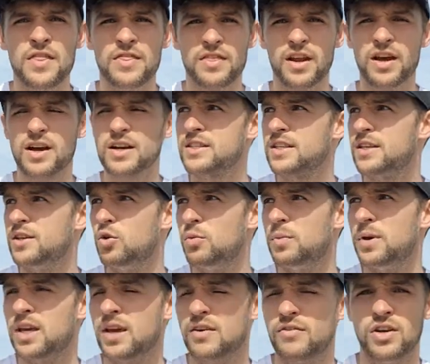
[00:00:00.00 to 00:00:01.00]
The last thing you'll
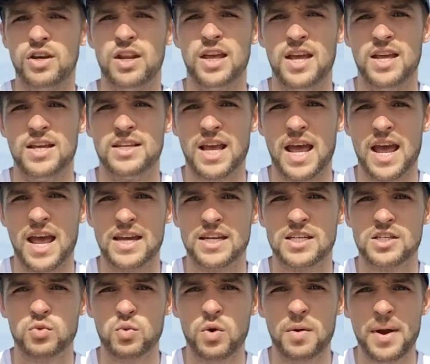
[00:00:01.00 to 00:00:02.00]
be given is a
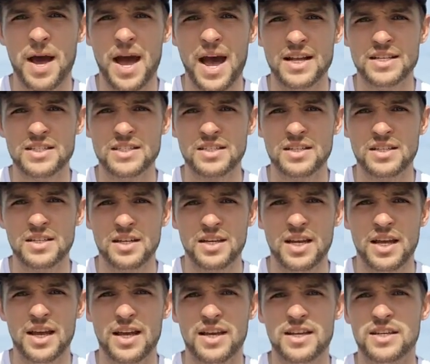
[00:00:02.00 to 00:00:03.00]
swim hat.
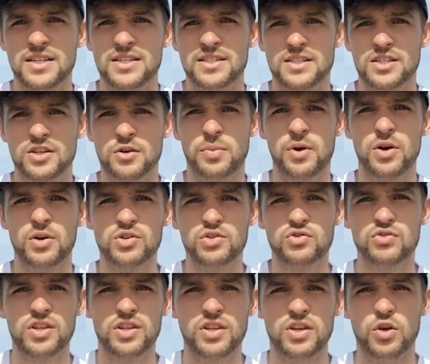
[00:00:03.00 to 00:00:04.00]
It is
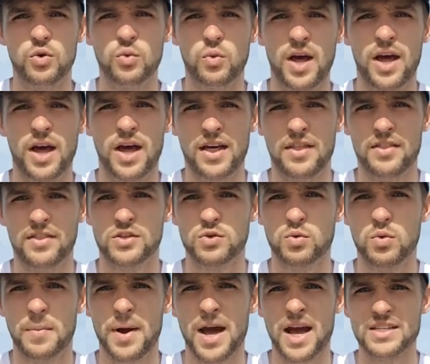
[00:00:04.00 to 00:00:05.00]
compulsory that you wear the
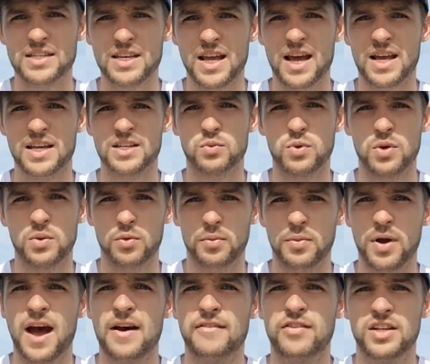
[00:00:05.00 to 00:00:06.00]
swim hats, as we will
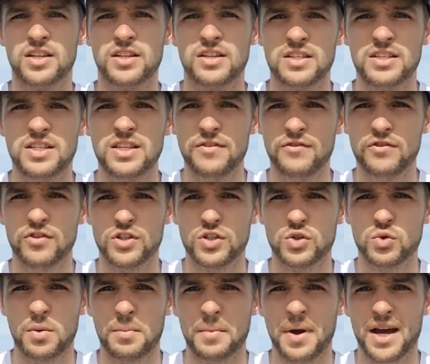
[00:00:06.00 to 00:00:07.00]
be having different
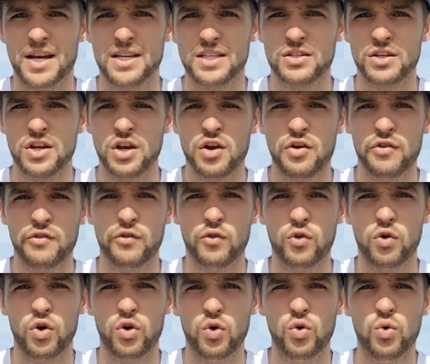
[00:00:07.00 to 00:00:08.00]
swim hats
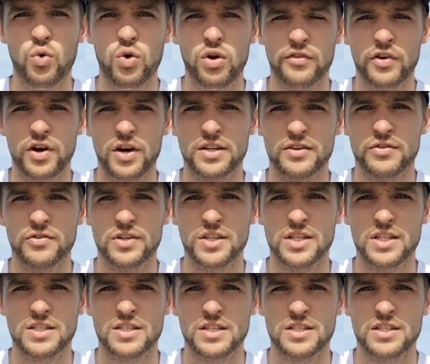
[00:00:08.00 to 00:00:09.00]
for all of our different
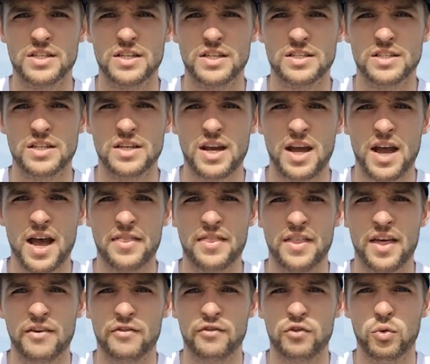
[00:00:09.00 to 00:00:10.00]
distances, and
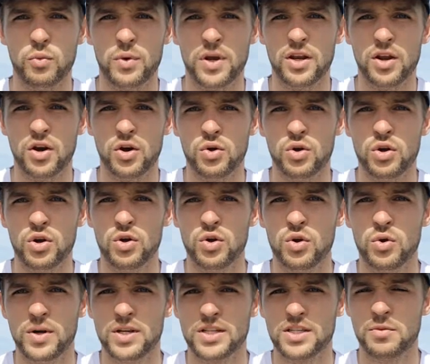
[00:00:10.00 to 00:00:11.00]
therefore we know
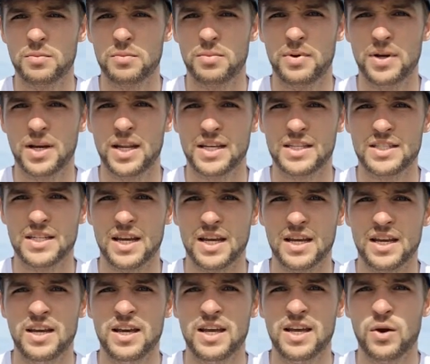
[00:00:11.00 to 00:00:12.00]
who is
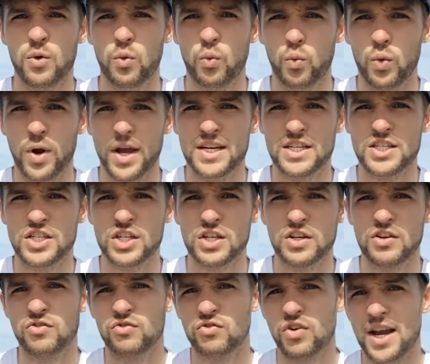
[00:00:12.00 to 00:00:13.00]
completing which
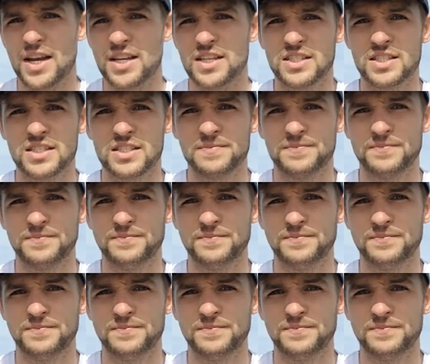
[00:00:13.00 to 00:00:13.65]
race.